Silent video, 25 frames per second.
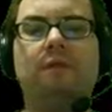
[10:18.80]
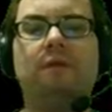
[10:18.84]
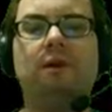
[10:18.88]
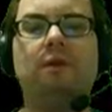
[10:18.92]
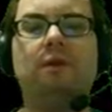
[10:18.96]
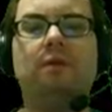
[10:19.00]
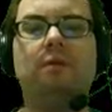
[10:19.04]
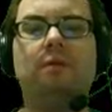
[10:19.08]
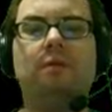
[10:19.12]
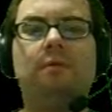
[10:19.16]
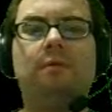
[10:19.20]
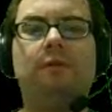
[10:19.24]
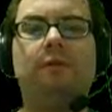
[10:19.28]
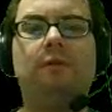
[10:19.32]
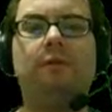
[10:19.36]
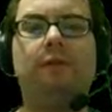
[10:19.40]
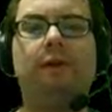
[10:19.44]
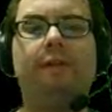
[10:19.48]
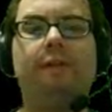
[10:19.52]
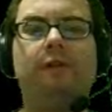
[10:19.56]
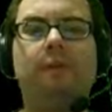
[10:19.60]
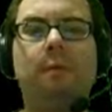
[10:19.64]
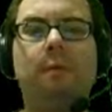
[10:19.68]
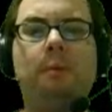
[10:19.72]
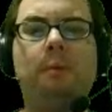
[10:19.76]
My, how
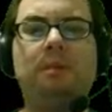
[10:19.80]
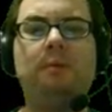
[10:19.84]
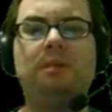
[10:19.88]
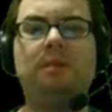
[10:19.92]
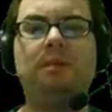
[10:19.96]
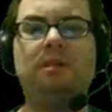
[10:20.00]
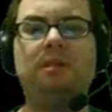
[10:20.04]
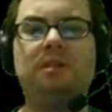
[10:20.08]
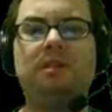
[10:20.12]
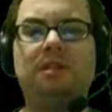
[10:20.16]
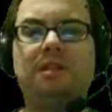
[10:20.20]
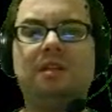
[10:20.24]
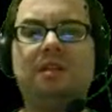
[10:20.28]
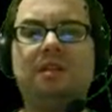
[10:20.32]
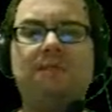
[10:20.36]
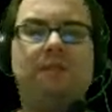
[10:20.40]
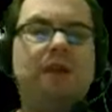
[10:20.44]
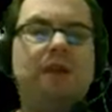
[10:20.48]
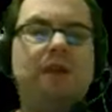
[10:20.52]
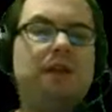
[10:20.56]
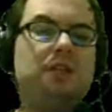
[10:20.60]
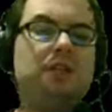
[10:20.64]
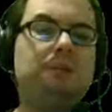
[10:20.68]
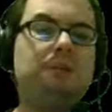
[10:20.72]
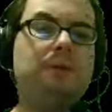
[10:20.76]
you've grown. If you
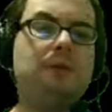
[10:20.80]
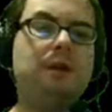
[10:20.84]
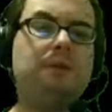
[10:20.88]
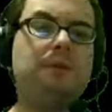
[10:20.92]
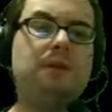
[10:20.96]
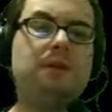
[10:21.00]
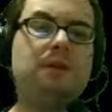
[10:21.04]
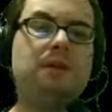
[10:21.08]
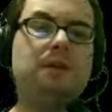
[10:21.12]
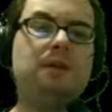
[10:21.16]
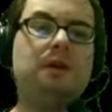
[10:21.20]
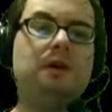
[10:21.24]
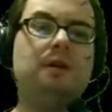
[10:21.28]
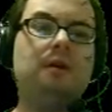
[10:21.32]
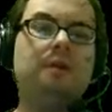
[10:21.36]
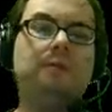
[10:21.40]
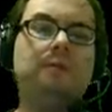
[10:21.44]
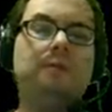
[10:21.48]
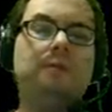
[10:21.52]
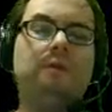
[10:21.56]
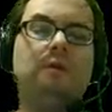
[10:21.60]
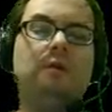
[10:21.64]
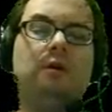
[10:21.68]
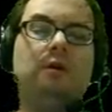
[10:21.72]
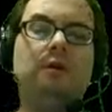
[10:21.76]
remember, this is the
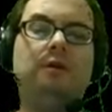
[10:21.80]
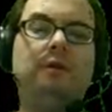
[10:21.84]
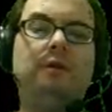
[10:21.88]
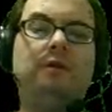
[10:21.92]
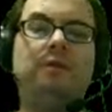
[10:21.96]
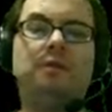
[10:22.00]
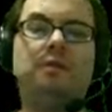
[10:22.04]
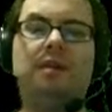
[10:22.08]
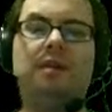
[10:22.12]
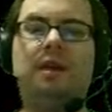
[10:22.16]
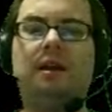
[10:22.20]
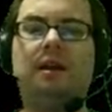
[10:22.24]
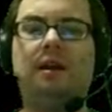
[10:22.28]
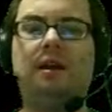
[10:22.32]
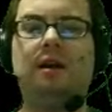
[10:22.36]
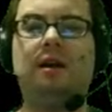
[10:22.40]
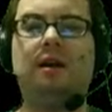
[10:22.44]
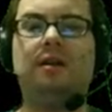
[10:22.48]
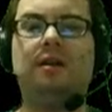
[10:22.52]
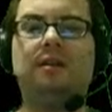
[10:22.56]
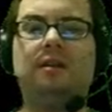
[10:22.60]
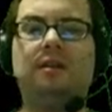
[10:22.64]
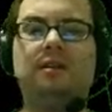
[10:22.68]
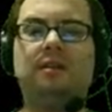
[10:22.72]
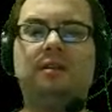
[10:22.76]
flashback we saw
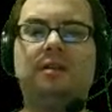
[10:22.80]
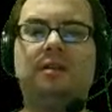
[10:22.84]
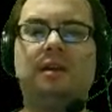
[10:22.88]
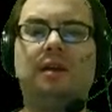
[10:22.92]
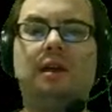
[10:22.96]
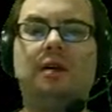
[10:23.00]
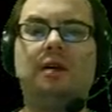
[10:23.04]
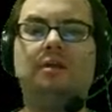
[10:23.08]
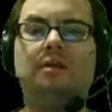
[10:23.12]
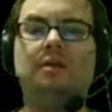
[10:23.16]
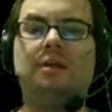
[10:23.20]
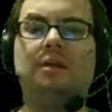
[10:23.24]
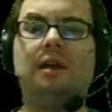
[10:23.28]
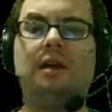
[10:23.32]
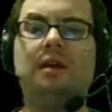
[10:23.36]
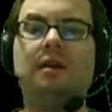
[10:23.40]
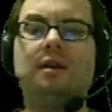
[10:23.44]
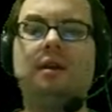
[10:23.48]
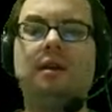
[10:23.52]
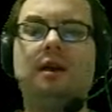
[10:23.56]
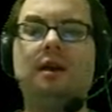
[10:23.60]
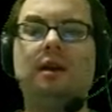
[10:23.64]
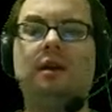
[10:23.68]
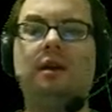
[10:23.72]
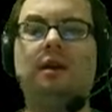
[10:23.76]
when we stayed at
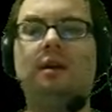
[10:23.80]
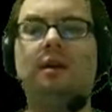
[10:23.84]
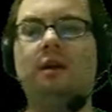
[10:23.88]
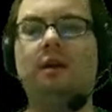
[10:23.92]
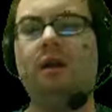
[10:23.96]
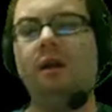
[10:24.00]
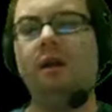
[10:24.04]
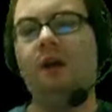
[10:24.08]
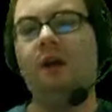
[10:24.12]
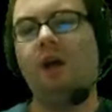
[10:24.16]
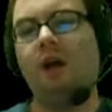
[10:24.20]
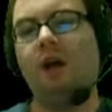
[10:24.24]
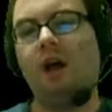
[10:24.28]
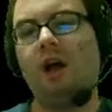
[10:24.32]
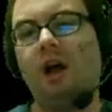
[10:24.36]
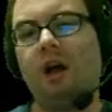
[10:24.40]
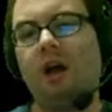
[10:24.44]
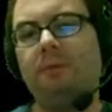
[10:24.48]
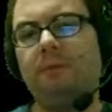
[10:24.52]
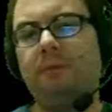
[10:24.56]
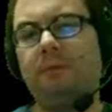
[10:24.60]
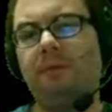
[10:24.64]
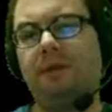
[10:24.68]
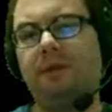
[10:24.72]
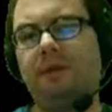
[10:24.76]
Aerith's house that
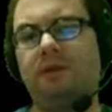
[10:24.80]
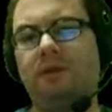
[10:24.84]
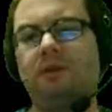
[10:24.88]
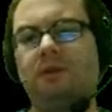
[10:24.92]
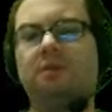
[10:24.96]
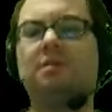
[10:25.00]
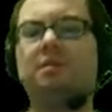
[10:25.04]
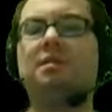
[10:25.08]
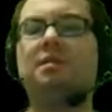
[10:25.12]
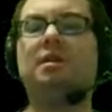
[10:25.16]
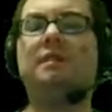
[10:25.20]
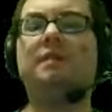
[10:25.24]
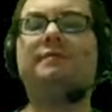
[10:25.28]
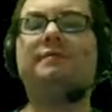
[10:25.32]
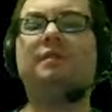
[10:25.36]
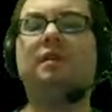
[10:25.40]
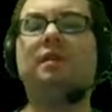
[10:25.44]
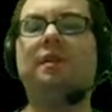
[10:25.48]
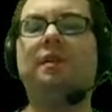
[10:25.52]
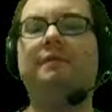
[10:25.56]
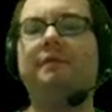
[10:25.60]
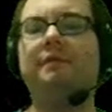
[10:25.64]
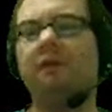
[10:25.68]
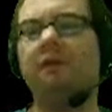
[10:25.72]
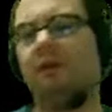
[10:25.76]
night. I'll
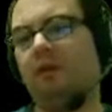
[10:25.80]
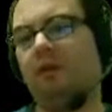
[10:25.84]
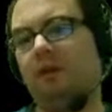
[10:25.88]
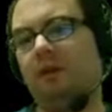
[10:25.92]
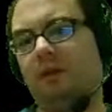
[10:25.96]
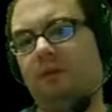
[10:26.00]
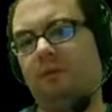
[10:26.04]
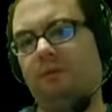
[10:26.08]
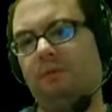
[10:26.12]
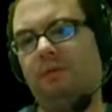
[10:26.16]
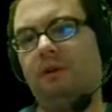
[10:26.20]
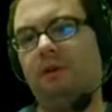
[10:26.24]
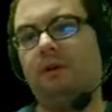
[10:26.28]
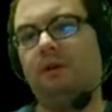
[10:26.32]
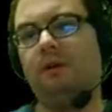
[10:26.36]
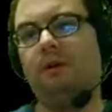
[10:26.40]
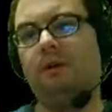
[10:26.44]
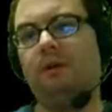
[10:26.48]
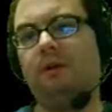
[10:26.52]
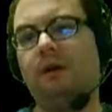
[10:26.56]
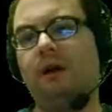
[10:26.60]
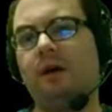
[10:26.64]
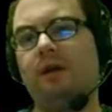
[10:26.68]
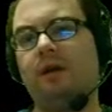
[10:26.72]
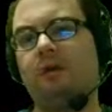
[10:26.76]
bet the girls never leave
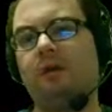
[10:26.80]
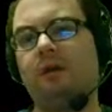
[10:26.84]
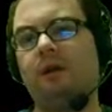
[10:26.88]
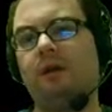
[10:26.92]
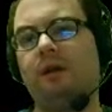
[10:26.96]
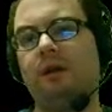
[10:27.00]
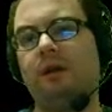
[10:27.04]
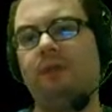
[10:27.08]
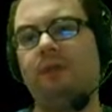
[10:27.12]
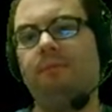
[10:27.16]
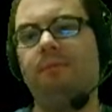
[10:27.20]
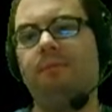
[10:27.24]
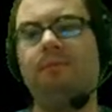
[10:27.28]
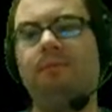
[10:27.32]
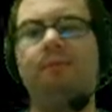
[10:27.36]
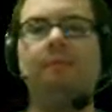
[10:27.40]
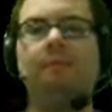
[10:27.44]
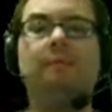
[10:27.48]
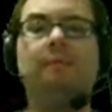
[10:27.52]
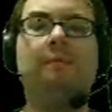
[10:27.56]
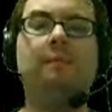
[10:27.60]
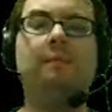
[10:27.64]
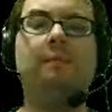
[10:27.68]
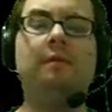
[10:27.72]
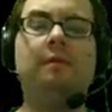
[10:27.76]
you alone.
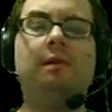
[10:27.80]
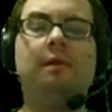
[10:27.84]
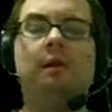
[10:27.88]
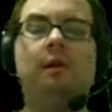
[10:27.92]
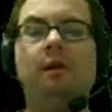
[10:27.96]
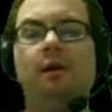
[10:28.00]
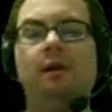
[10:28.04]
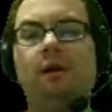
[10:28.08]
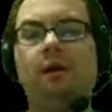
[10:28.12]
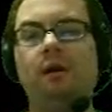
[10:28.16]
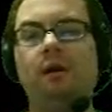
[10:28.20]
Not really.